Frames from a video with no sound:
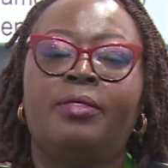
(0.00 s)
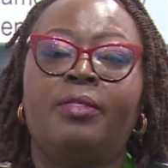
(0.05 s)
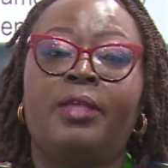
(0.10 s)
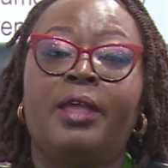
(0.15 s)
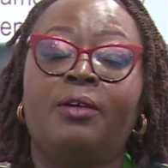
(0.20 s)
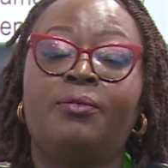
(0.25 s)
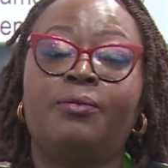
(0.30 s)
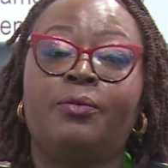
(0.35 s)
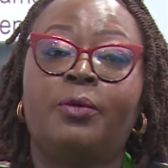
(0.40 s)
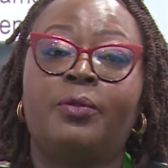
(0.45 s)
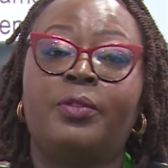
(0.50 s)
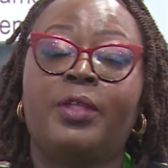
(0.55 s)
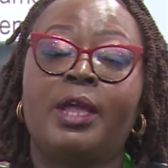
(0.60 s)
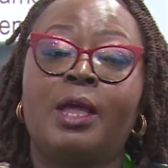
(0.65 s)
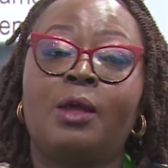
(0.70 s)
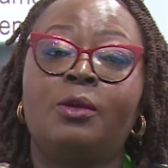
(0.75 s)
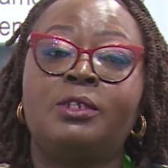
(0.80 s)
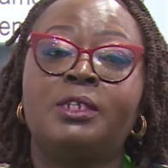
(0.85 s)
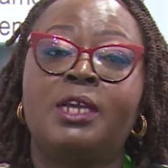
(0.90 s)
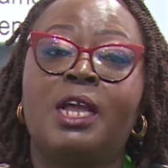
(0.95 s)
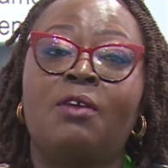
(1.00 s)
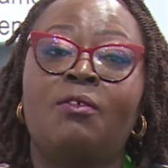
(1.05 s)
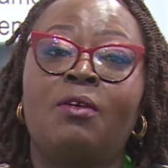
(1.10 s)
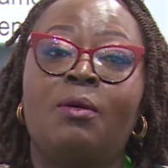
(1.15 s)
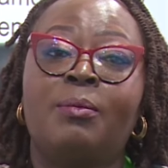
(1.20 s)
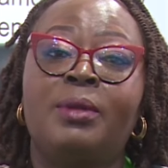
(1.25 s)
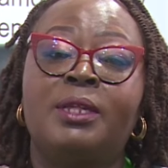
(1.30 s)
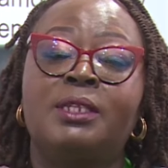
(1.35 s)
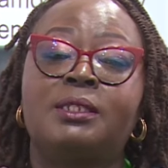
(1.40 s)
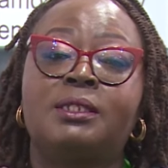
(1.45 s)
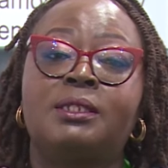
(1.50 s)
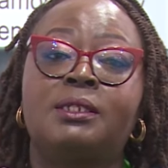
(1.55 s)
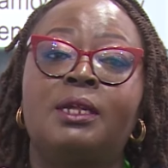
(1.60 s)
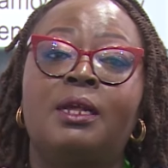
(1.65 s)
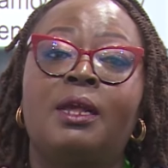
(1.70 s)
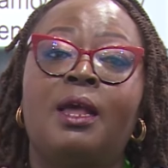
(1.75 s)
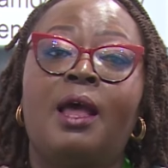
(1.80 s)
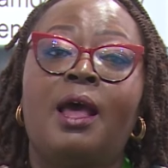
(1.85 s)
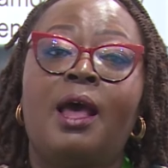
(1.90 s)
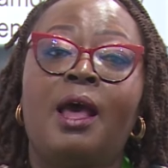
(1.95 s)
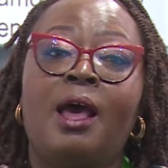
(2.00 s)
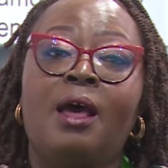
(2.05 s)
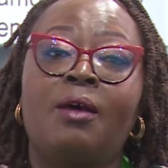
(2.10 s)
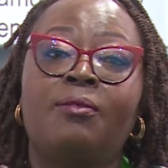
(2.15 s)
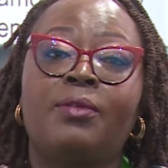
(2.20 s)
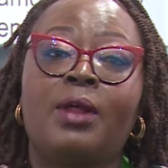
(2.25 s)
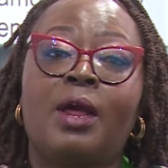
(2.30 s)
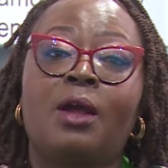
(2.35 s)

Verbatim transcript: Therefore, the county governments have